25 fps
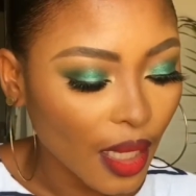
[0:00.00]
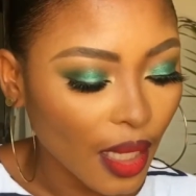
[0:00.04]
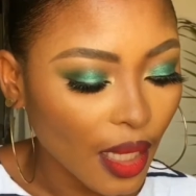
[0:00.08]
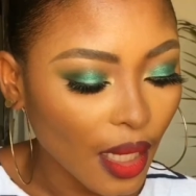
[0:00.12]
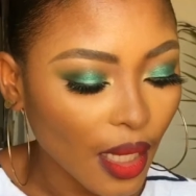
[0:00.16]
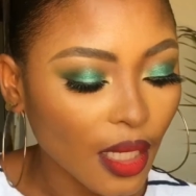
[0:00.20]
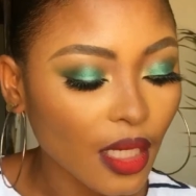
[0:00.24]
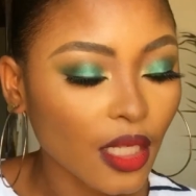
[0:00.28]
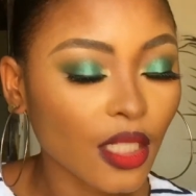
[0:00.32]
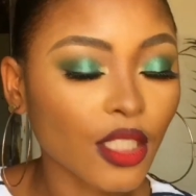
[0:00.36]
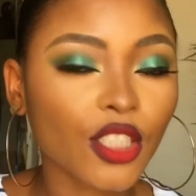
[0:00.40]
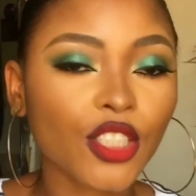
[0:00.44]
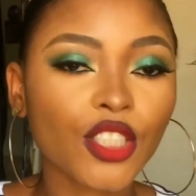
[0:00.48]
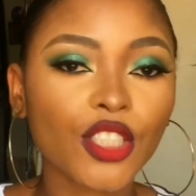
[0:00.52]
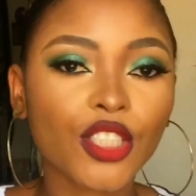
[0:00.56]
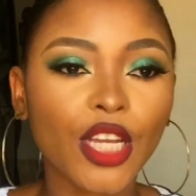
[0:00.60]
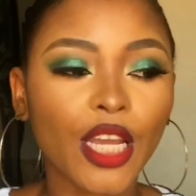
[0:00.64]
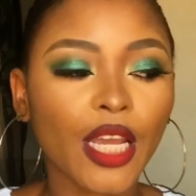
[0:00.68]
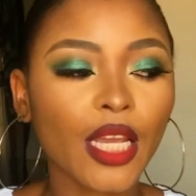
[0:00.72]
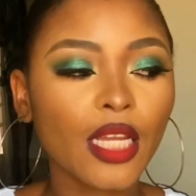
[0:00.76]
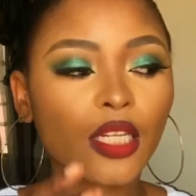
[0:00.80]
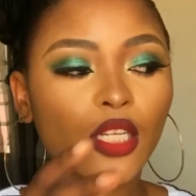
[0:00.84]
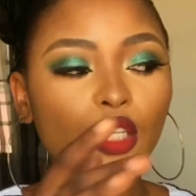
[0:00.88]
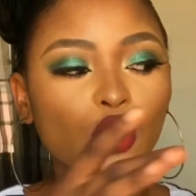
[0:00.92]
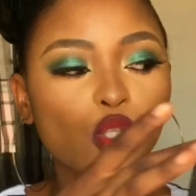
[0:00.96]
in the
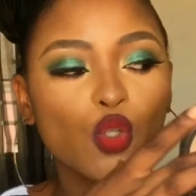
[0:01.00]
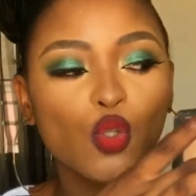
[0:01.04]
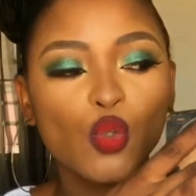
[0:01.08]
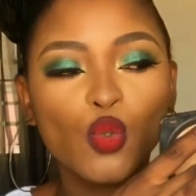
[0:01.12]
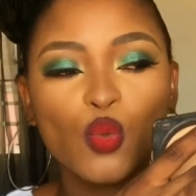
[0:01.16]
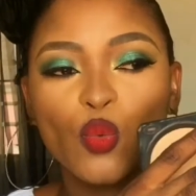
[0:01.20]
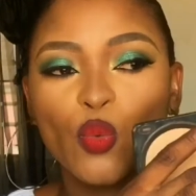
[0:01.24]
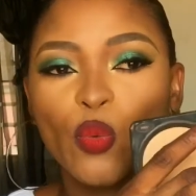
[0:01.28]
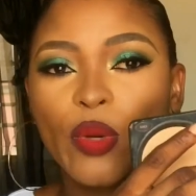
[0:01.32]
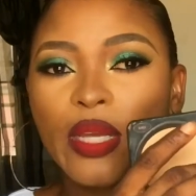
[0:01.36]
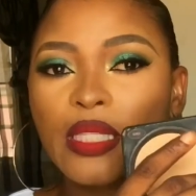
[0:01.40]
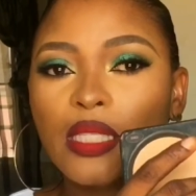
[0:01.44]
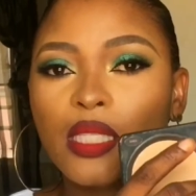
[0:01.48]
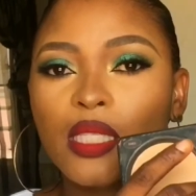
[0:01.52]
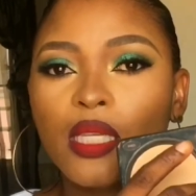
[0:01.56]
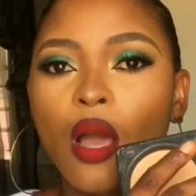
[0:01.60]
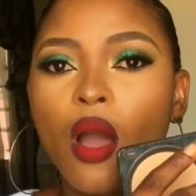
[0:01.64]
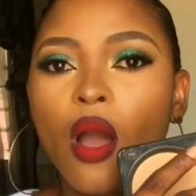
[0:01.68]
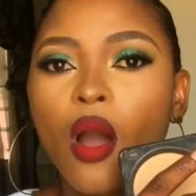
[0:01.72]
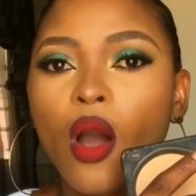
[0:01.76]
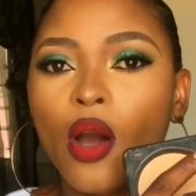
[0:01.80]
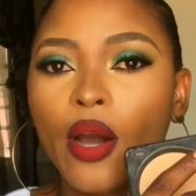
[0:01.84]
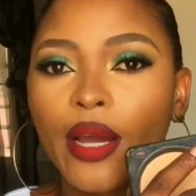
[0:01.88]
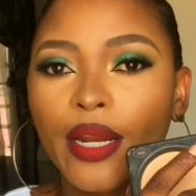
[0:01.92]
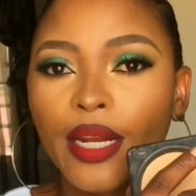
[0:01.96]
shade Sweet
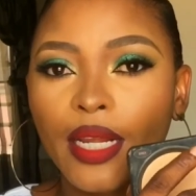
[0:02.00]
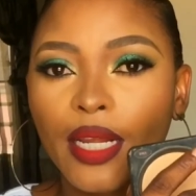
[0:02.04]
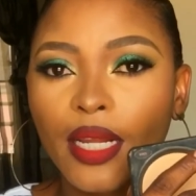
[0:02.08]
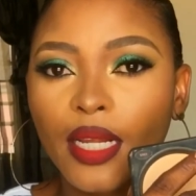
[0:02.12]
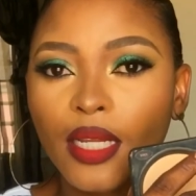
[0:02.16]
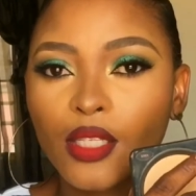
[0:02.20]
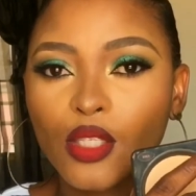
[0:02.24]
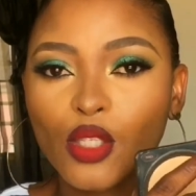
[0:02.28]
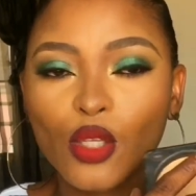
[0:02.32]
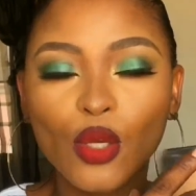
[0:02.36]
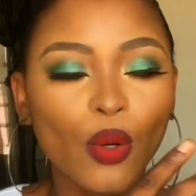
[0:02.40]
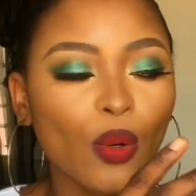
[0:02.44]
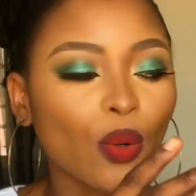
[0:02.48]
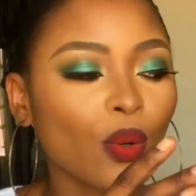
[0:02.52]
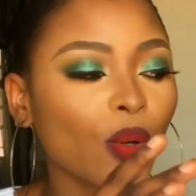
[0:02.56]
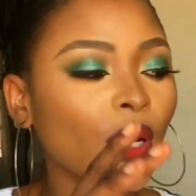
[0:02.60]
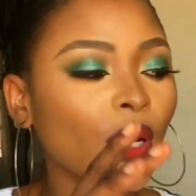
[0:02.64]
Honey. So